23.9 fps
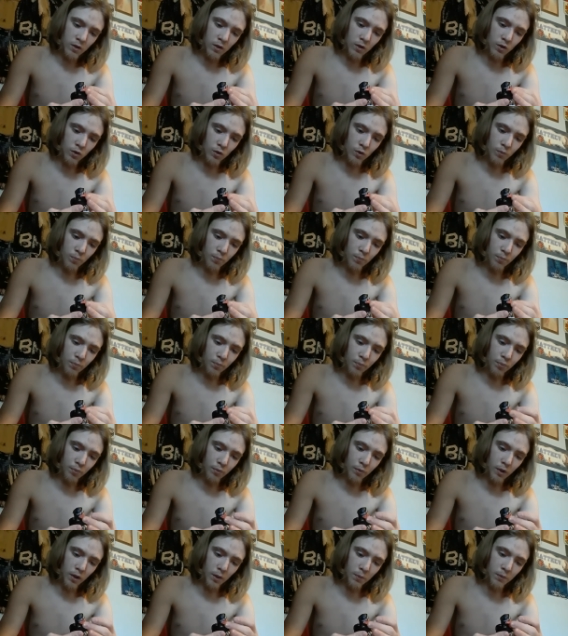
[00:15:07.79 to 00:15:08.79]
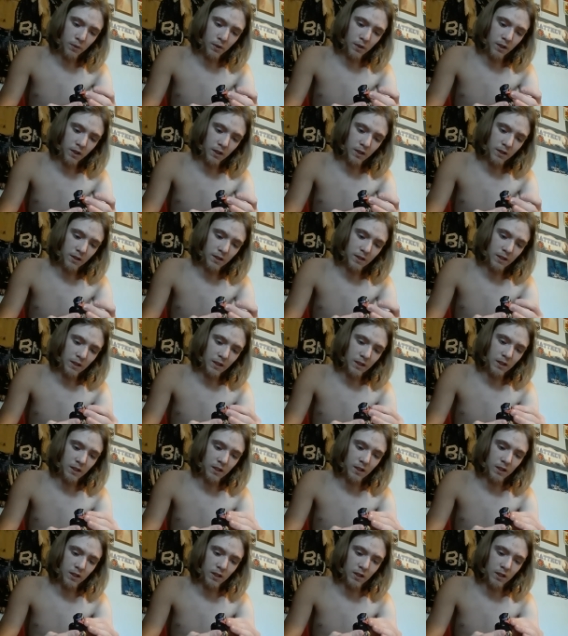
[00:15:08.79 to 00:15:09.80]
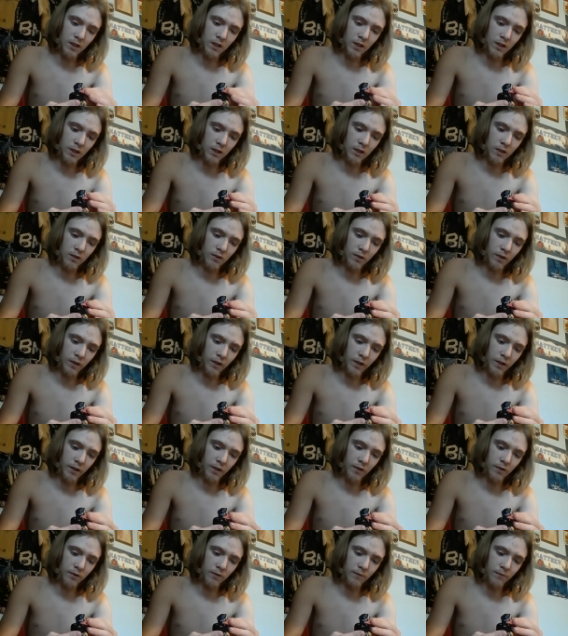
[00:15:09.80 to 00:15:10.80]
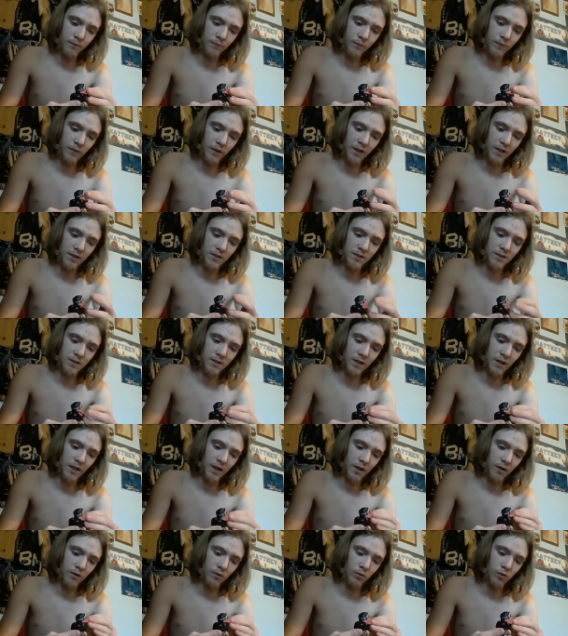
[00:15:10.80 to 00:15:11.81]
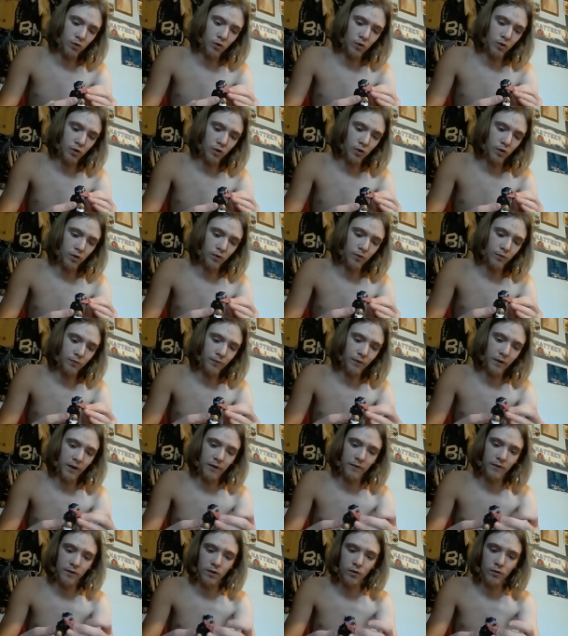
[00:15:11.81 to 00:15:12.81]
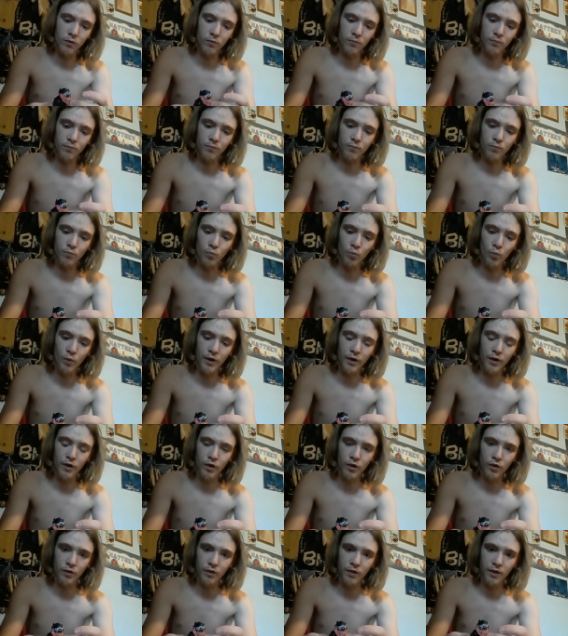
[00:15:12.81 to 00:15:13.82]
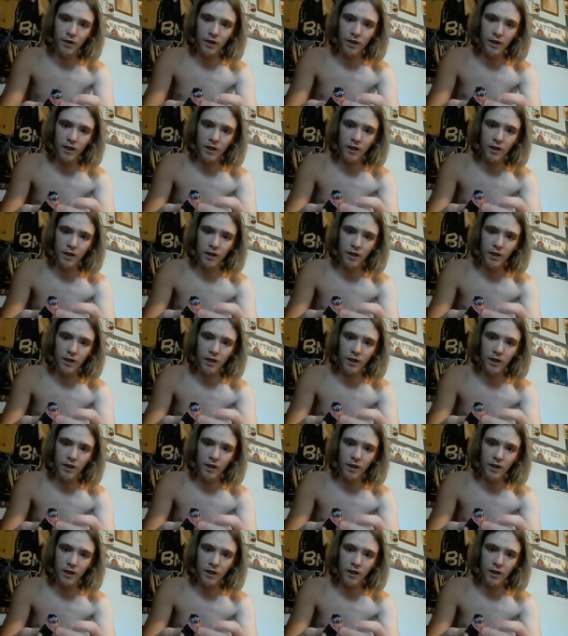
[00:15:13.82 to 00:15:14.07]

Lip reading: You could probably get the like aesthetic look of having them wear it on their